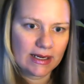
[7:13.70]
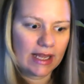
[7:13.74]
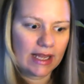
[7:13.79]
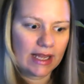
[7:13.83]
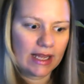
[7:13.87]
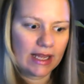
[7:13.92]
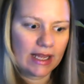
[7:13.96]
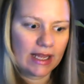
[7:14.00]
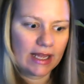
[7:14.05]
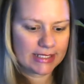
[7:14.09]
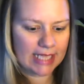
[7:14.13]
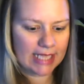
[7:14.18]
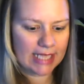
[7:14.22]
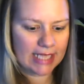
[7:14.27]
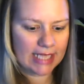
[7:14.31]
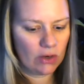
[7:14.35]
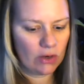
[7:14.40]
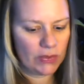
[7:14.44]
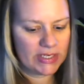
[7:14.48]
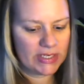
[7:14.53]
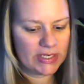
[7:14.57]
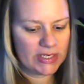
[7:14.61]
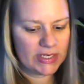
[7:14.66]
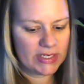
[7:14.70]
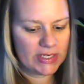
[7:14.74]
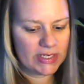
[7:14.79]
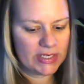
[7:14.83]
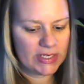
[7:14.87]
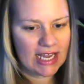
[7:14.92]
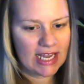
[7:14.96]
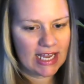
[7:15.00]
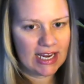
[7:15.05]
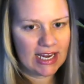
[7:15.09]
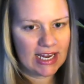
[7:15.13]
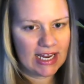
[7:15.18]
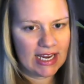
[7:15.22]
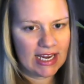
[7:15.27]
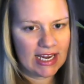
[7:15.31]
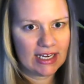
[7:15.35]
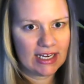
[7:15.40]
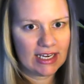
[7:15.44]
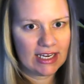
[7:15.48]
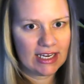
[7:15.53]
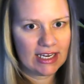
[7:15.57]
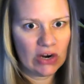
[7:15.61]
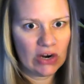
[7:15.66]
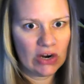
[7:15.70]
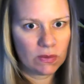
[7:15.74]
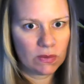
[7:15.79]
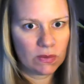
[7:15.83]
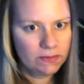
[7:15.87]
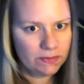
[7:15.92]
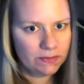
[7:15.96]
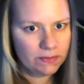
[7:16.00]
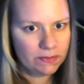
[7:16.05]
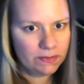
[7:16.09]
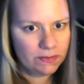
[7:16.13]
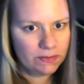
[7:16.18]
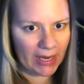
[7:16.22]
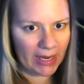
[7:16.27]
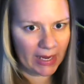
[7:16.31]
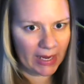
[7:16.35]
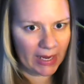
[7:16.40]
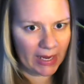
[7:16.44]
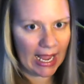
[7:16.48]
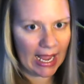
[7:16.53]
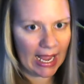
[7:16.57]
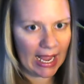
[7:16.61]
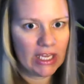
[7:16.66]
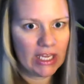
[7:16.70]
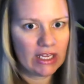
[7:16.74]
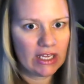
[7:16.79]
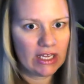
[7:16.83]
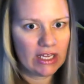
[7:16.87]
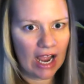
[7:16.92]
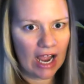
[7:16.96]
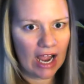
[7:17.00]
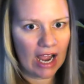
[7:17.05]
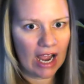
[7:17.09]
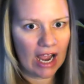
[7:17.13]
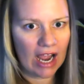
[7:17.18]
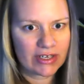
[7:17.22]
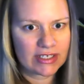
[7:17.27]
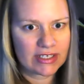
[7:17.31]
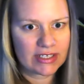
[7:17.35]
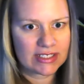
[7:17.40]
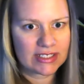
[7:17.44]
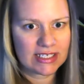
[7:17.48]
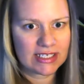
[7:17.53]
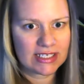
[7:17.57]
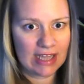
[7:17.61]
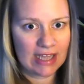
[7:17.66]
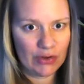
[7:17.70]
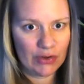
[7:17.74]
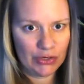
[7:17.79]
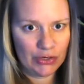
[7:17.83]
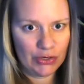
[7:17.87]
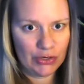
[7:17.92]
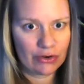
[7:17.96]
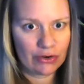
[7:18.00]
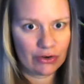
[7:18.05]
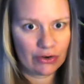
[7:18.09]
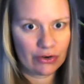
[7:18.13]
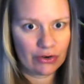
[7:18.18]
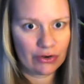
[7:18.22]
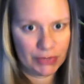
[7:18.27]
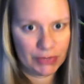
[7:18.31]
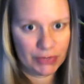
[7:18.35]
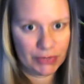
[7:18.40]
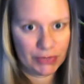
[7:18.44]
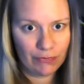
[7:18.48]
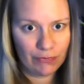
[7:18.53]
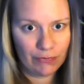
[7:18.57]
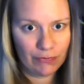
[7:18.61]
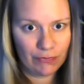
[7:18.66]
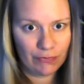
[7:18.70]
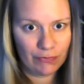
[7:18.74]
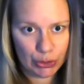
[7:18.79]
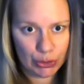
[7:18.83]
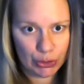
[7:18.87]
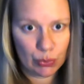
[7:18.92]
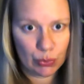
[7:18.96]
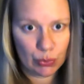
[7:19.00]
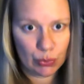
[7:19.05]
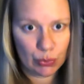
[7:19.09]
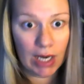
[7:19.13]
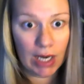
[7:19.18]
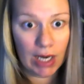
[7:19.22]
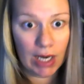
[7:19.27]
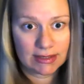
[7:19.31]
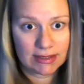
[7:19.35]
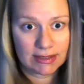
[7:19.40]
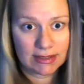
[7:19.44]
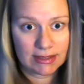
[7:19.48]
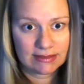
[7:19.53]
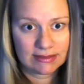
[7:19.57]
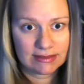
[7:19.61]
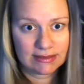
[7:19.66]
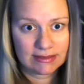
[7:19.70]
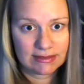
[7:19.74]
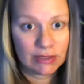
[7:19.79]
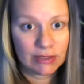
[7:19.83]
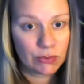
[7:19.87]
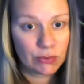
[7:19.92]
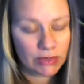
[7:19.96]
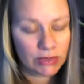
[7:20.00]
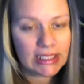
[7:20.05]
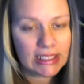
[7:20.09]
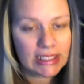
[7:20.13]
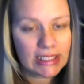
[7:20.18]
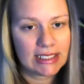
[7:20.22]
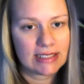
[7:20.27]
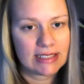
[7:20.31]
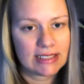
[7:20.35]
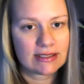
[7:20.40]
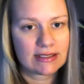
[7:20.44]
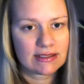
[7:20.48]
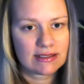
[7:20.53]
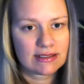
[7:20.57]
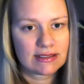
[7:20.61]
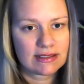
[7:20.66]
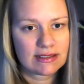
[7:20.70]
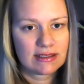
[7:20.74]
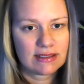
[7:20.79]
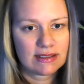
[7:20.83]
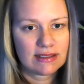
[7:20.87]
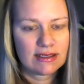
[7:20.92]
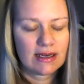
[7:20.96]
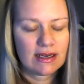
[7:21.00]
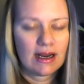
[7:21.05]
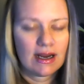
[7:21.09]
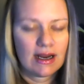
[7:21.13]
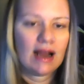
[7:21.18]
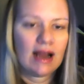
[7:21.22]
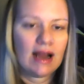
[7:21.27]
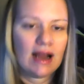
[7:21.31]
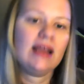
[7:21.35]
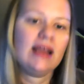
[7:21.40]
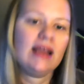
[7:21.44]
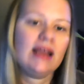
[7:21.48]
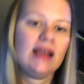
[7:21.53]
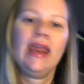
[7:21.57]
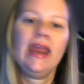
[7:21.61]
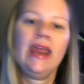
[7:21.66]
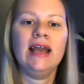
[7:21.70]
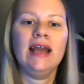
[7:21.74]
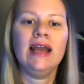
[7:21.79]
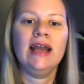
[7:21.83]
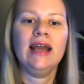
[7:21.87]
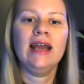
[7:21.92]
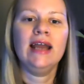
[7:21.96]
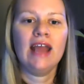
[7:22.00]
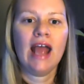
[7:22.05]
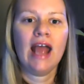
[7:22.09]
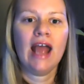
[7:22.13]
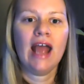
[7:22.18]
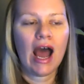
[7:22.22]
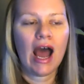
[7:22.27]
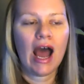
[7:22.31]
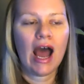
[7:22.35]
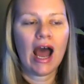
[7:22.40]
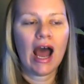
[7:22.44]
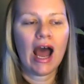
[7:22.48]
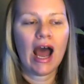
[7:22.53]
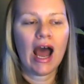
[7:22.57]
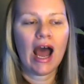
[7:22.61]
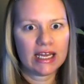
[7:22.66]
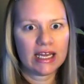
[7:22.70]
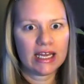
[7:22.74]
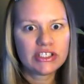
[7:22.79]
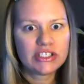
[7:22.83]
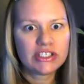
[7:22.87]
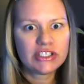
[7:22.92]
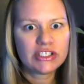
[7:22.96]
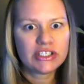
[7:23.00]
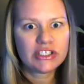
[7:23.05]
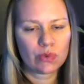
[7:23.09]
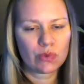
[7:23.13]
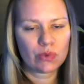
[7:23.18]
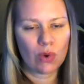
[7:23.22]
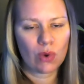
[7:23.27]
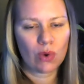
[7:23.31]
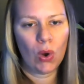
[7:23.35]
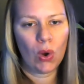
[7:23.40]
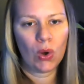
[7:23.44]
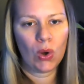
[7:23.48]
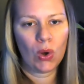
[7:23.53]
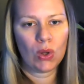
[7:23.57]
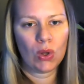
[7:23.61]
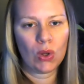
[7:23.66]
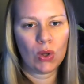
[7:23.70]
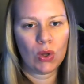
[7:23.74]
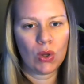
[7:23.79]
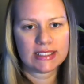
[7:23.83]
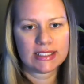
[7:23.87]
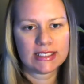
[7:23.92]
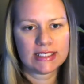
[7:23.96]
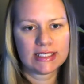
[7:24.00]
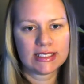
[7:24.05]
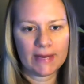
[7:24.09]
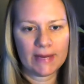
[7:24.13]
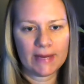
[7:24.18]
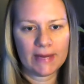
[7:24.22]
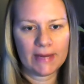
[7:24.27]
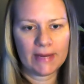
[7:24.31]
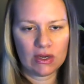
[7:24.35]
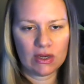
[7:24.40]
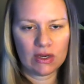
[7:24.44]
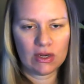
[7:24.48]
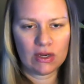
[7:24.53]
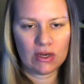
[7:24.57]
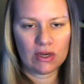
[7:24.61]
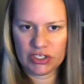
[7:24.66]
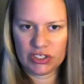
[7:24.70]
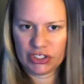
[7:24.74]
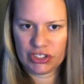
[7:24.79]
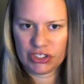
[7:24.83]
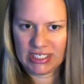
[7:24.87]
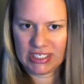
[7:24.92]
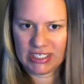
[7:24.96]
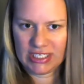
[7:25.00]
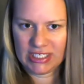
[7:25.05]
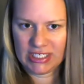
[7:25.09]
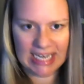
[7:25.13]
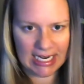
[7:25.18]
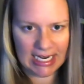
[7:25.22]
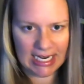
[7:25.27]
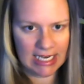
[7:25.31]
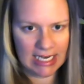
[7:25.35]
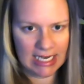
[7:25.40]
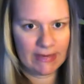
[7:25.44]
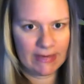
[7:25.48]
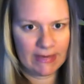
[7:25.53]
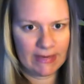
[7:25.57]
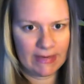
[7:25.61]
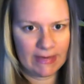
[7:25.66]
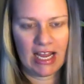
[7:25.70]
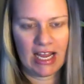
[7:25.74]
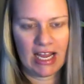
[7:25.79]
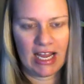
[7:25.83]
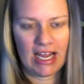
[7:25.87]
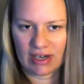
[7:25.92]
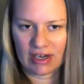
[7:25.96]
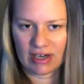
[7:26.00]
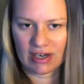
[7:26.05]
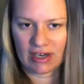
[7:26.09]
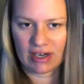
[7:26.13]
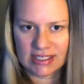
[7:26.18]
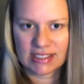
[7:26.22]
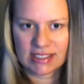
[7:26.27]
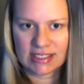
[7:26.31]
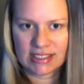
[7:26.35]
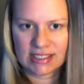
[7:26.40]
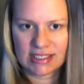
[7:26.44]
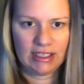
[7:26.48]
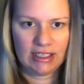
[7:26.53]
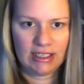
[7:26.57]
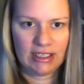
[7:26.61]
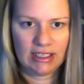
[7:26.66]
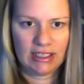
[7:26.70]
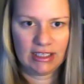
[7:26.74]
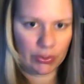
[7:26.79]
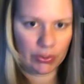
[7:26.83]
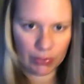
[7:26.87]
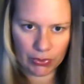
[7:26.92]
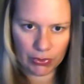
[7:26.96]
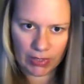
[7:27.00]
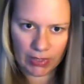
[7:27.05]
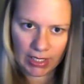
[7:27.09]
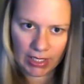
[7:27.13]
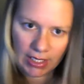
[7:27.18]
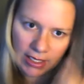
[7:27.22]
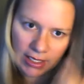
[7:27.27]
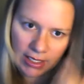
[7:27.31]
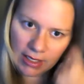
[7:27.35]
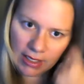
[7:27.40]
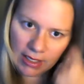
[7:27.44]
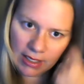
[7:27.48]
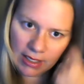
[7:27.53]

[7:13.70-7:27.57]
Because I always say, by helping others is how you're going to achieve what you want. It really is. And unless you enroll somebody who is just dynamite and they're constantly recruiting,